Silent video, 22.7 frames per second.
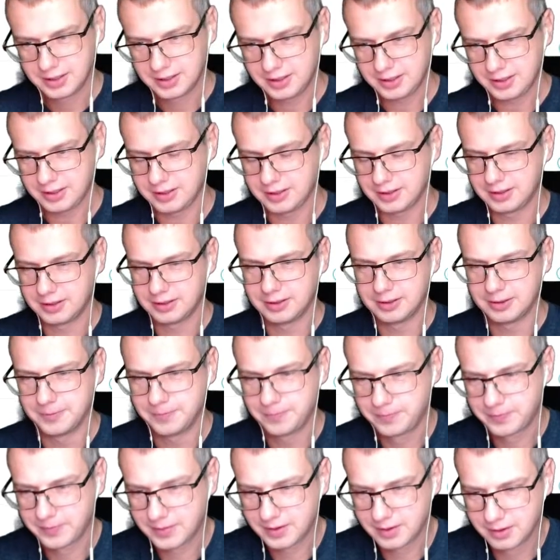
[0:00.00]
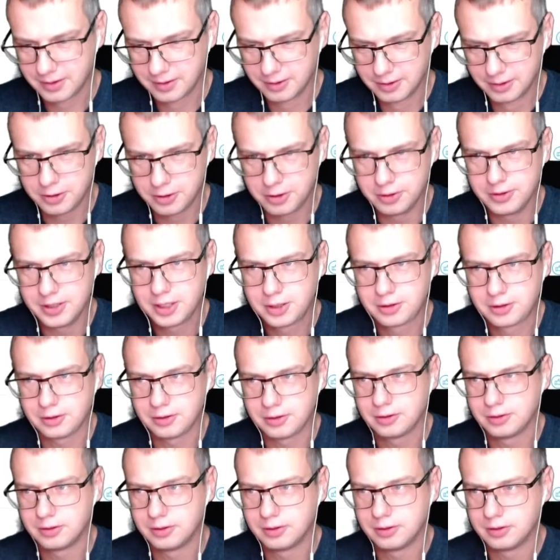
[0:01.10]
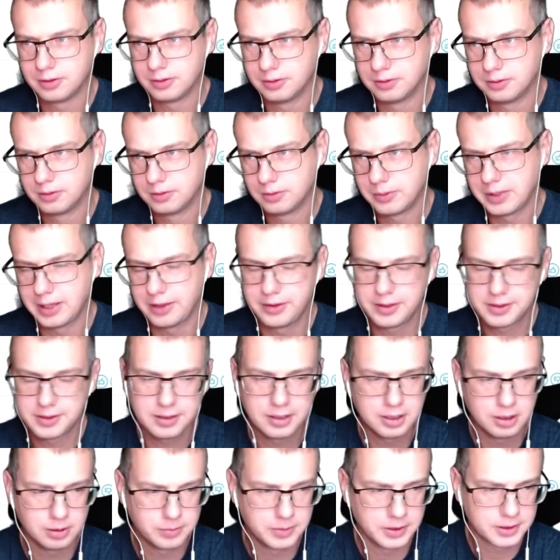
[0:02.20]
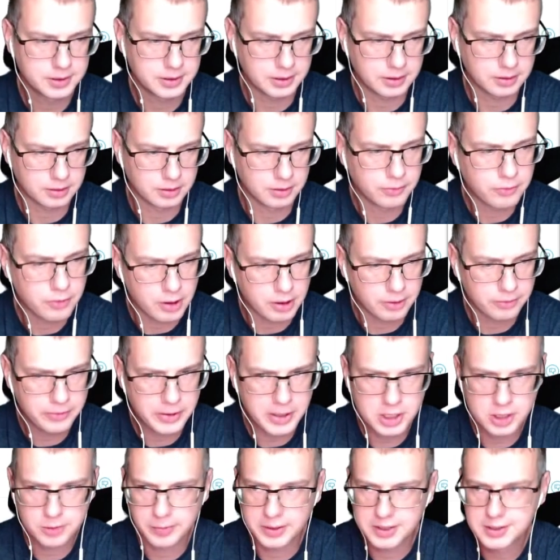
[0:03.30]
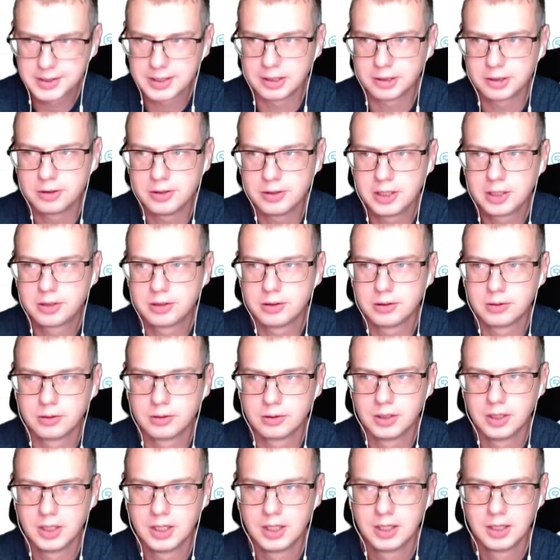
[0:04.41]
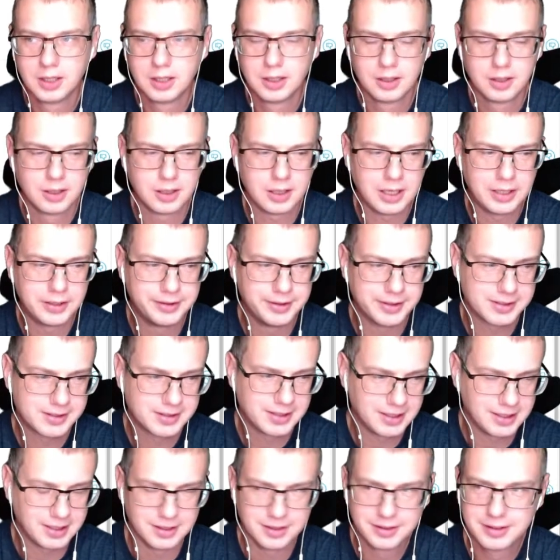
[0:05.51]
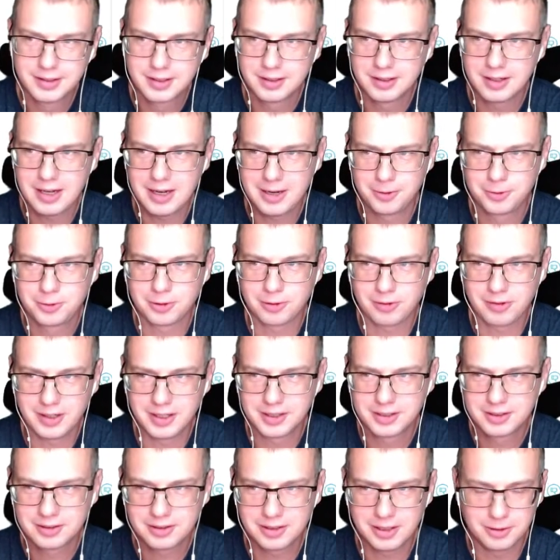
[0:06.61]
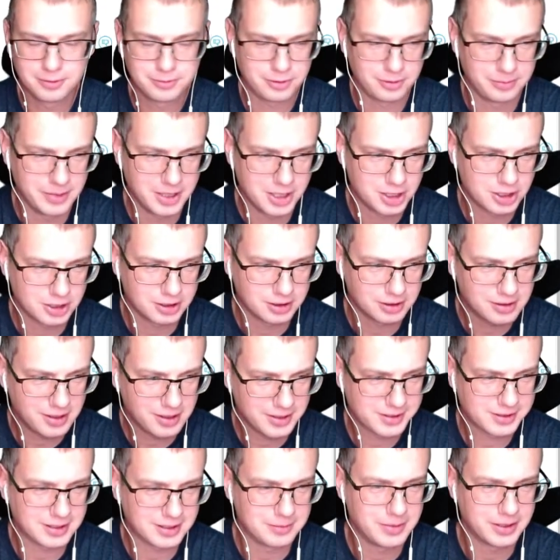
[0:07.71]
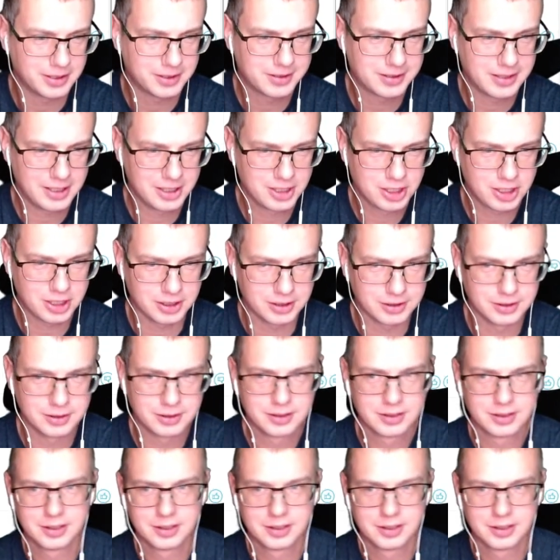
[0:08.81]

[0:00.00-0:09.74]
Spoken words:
you need to, well, that's a little bit far-fetched, but still you need to understand how to write CloudFormation custom extension